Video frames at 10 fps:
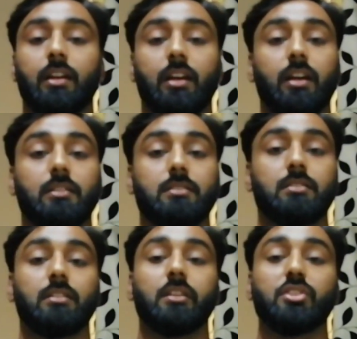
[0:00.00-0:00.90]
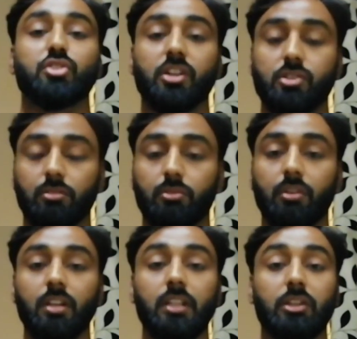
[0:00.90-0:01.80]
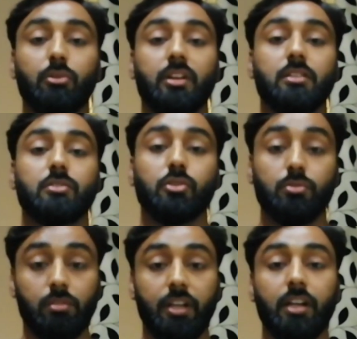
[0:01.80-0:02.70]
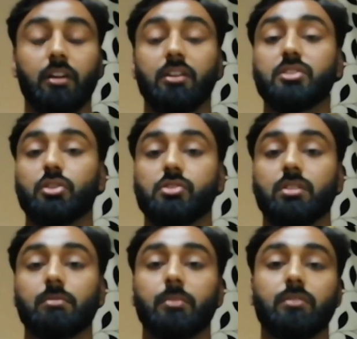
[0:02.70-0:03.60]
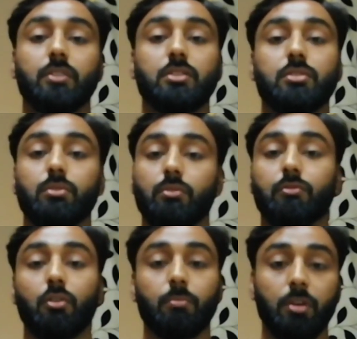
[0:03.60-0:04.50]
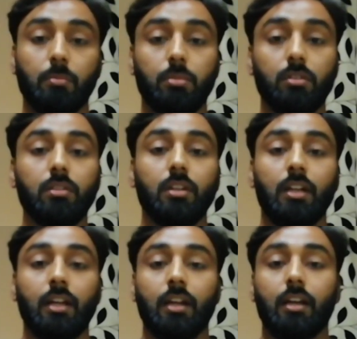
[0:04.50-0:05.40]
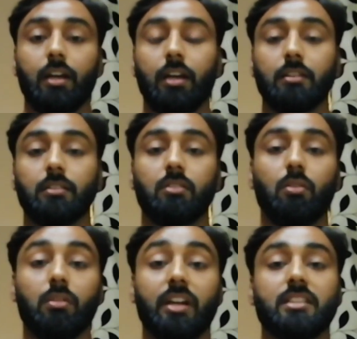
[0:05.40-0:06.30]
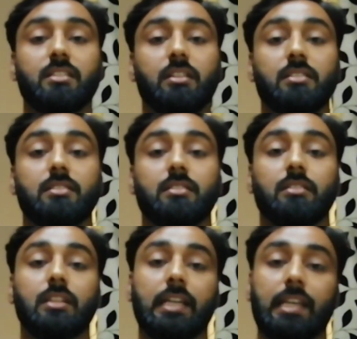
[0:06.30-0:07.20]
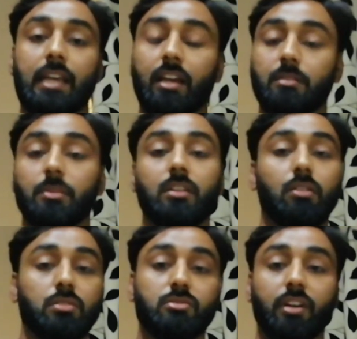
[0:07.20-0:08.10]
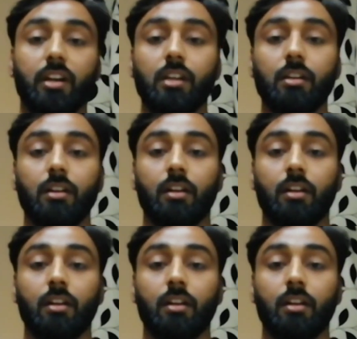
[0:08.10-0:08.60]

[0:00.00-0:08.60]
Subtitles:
And in section 3, there is usually a discussion between 2 to 4 people, and the context is academic or training.